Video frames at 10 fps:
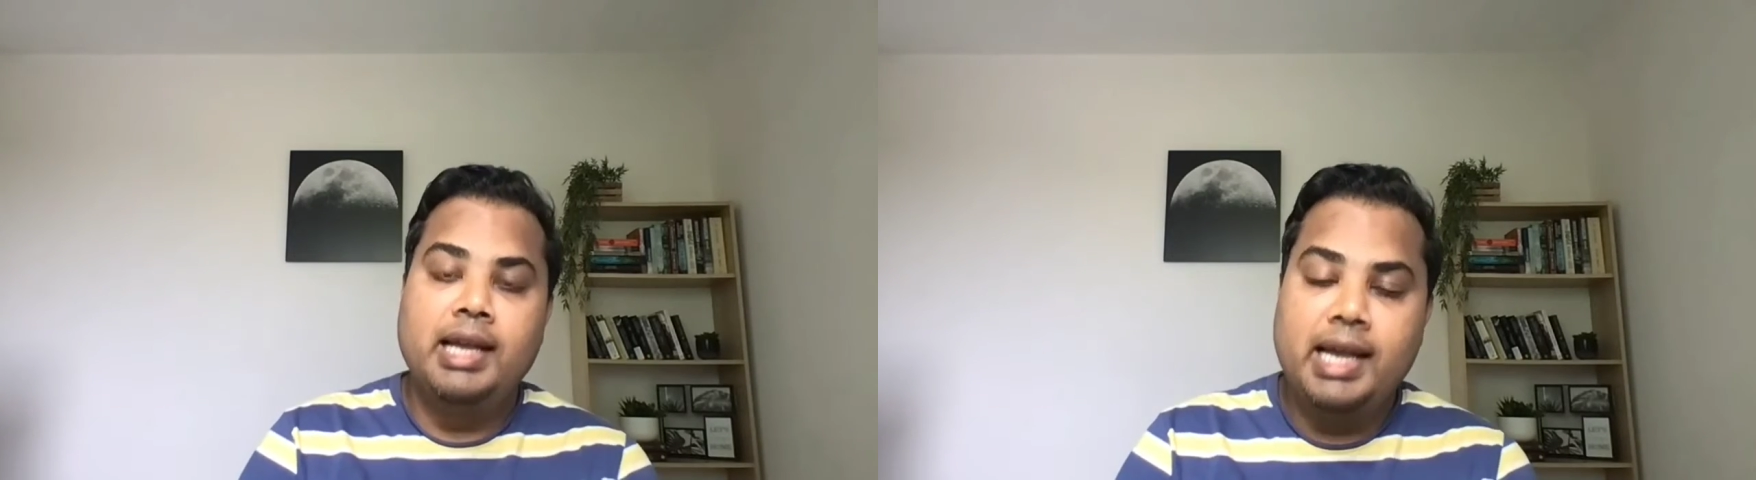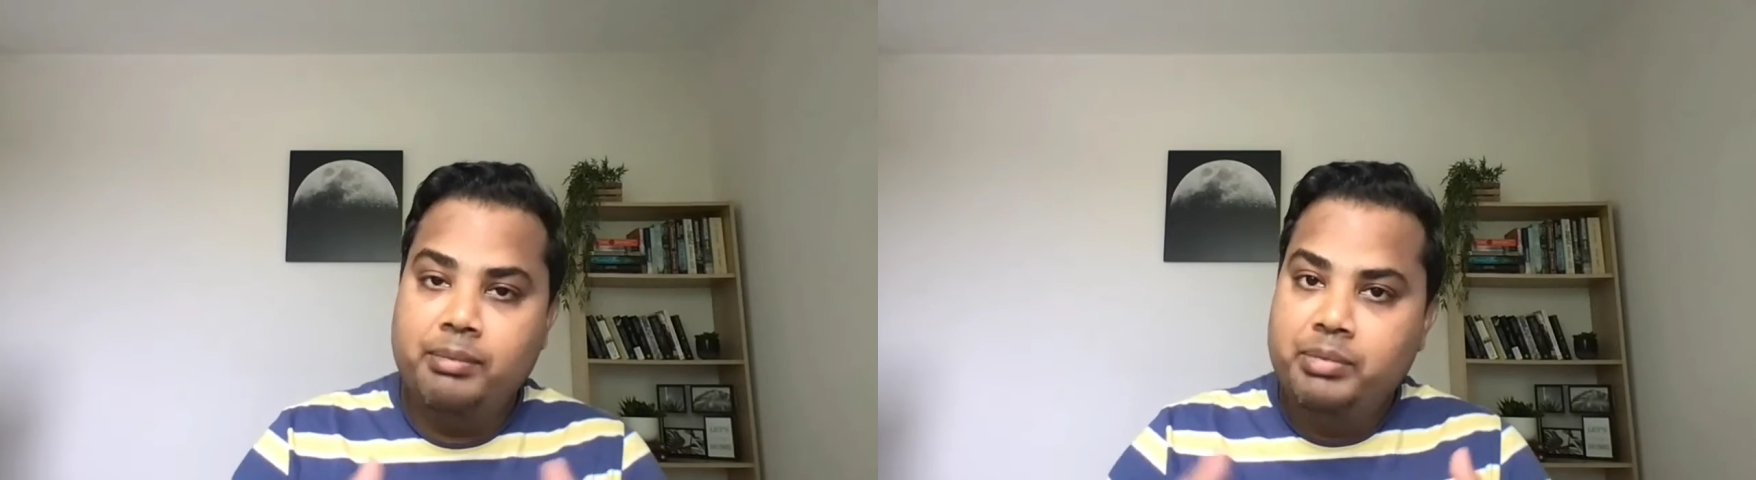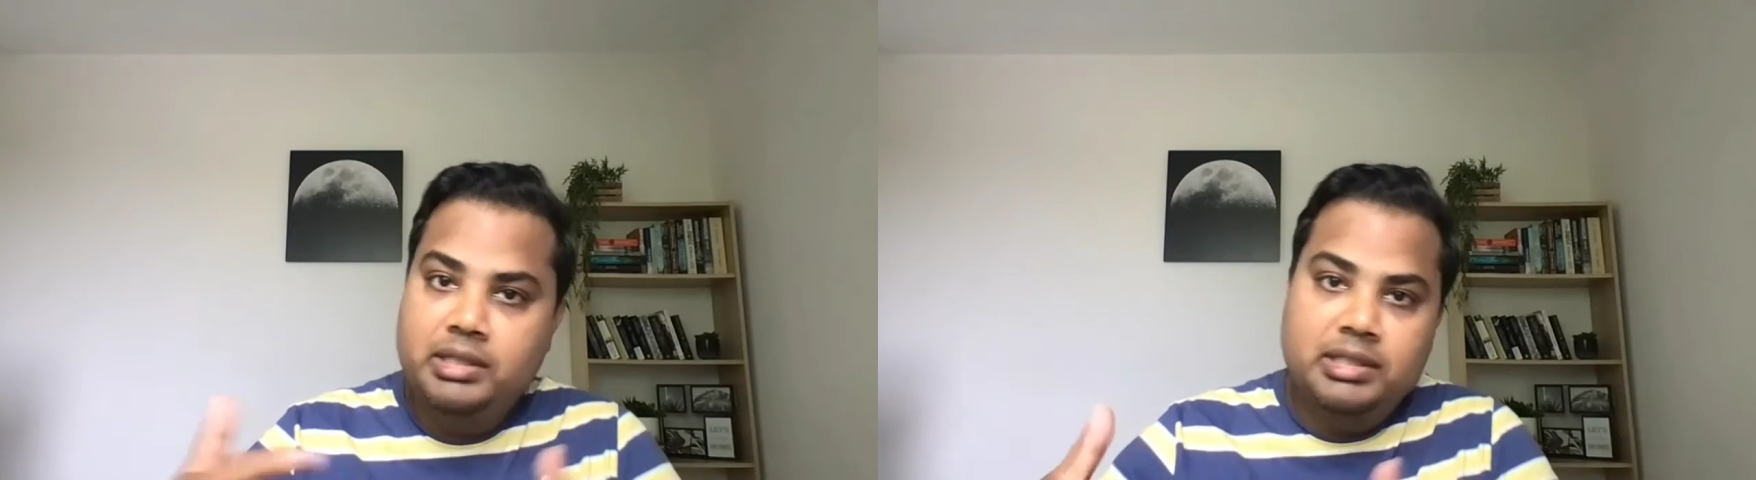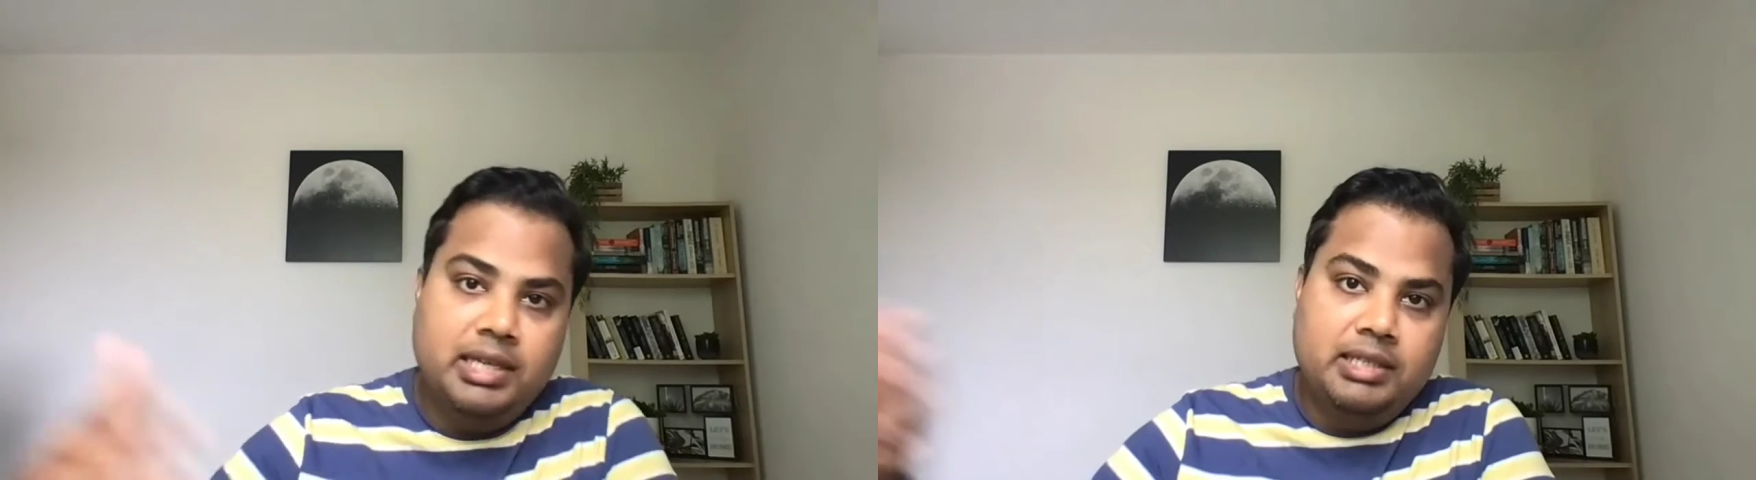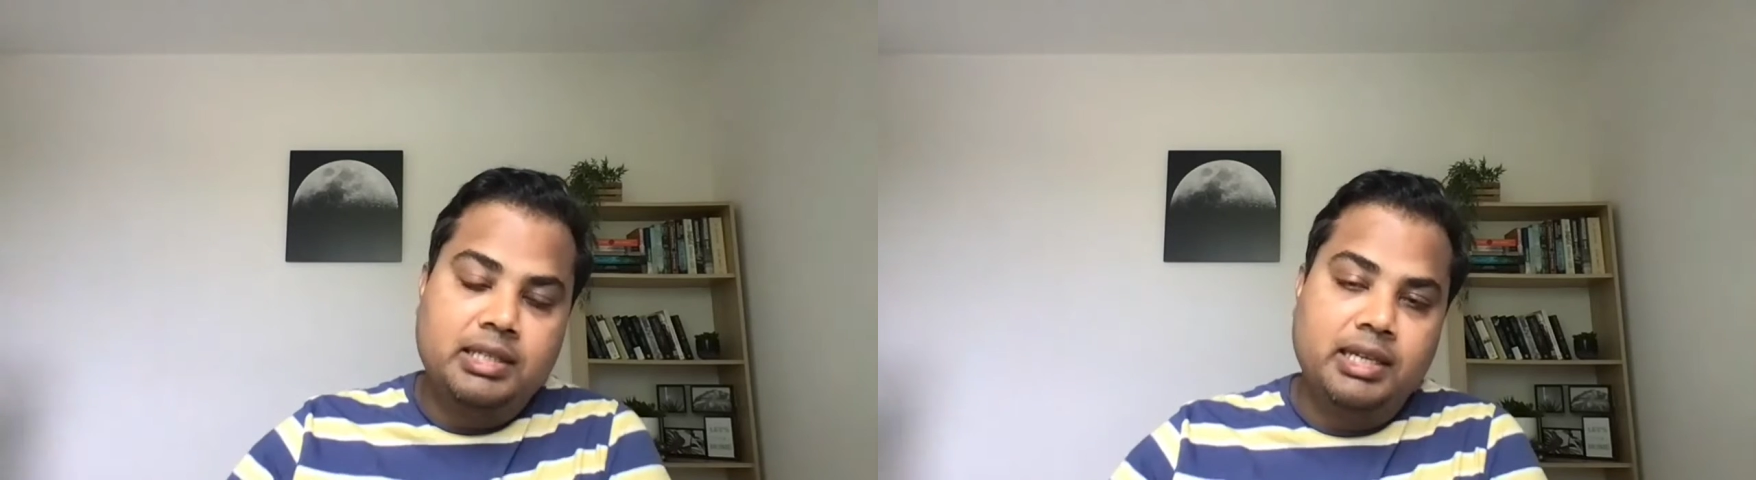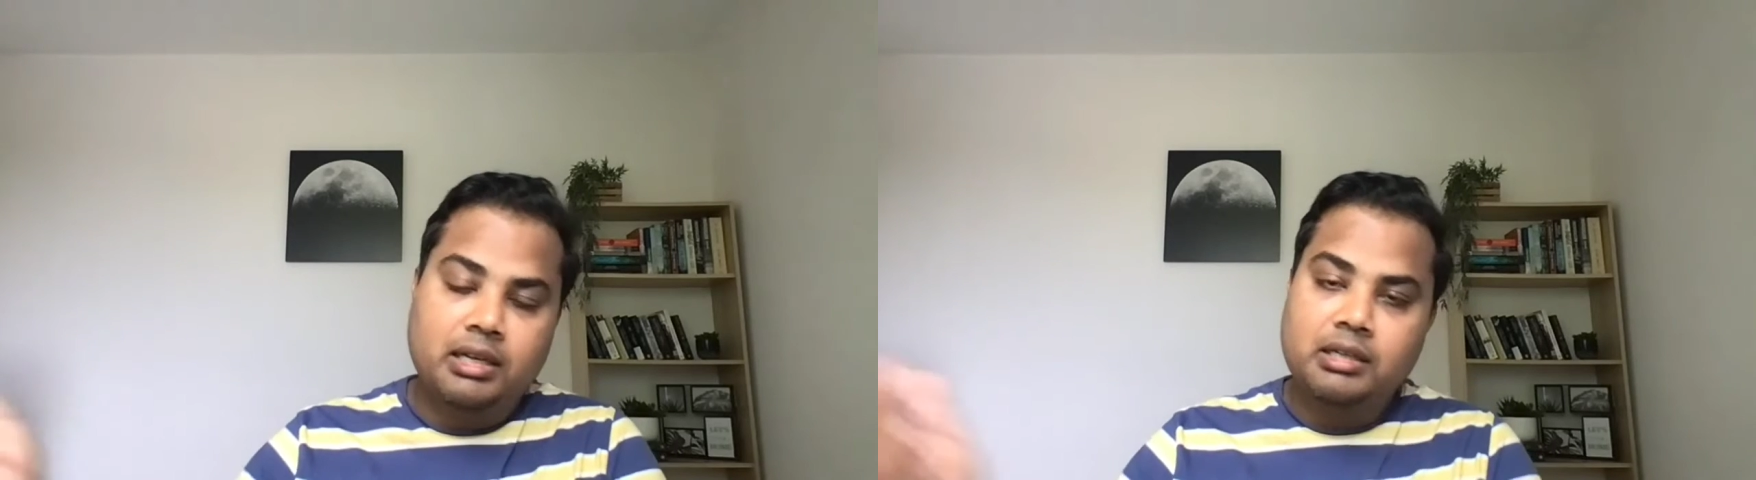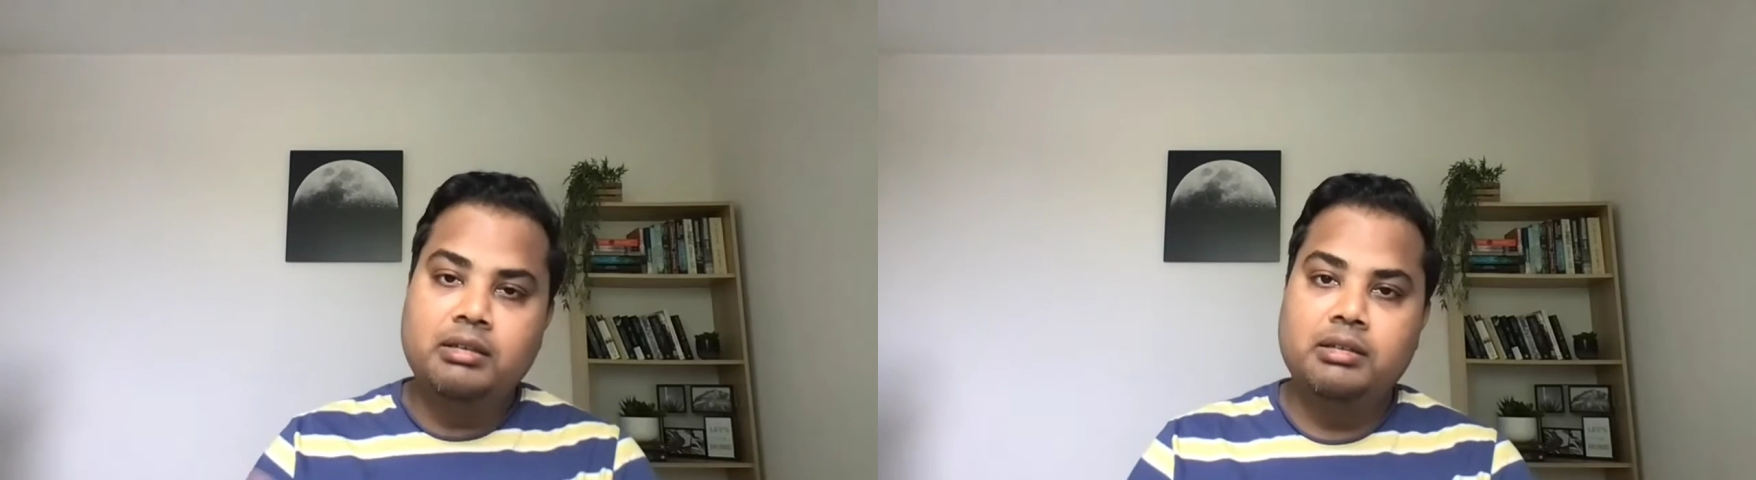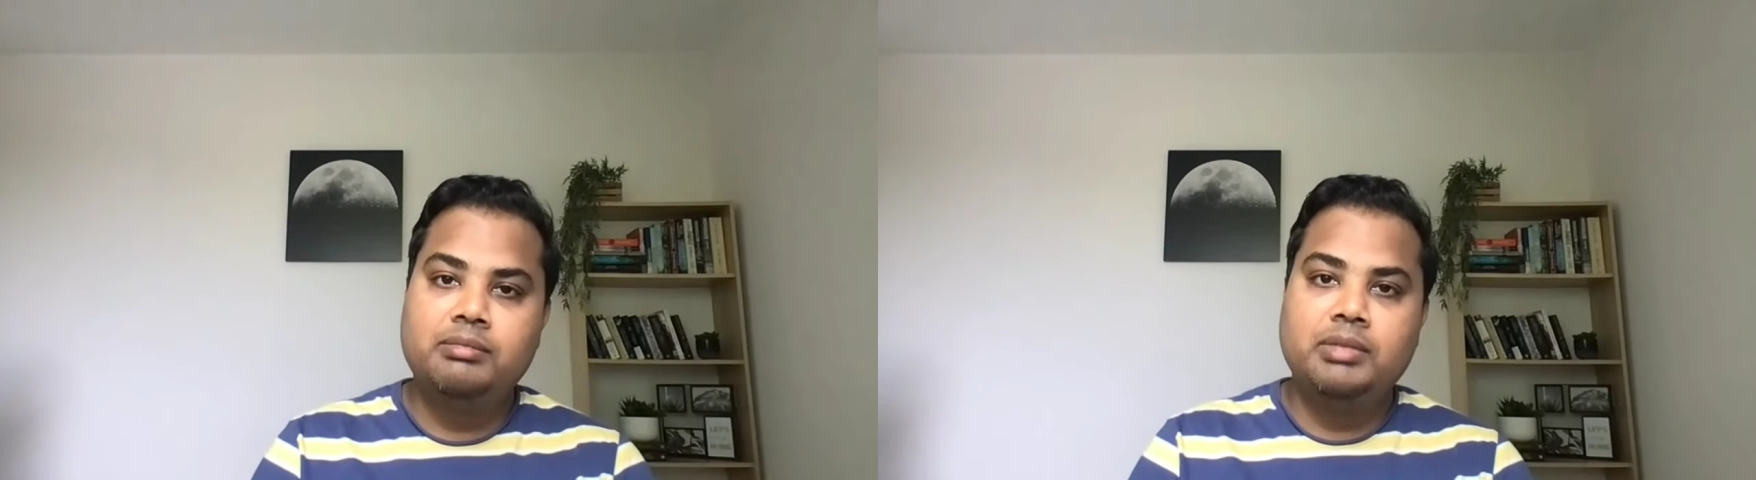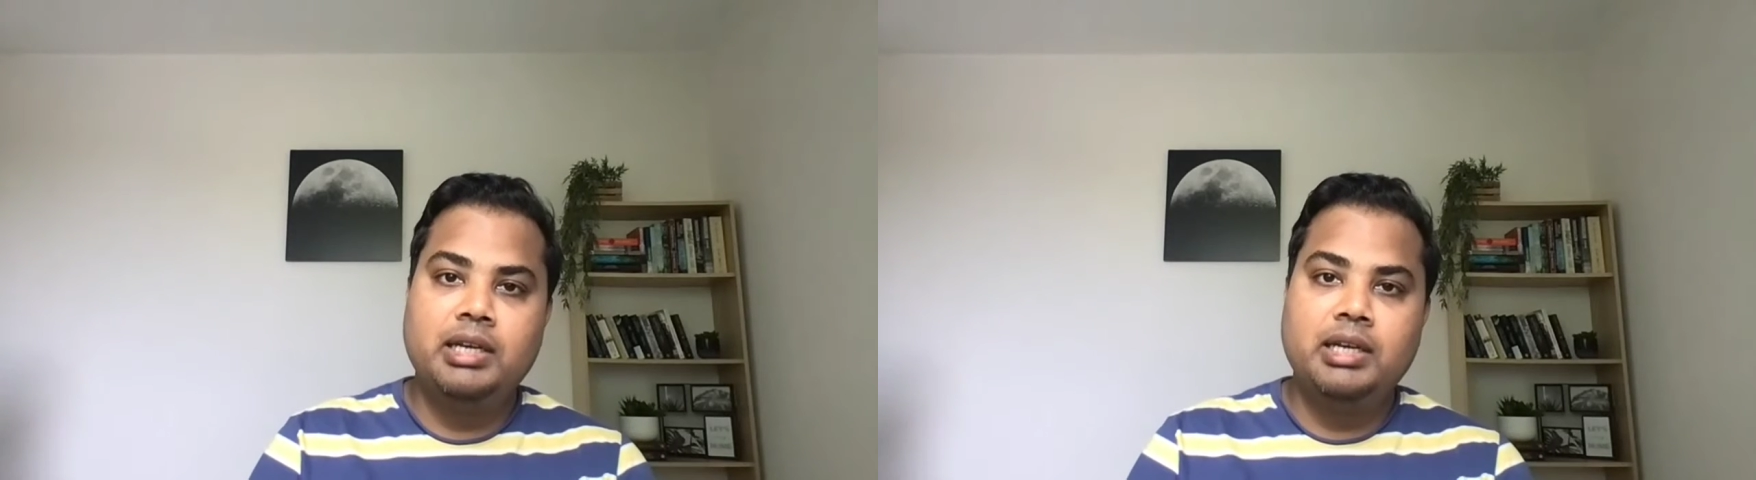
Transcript: happenings as they occur,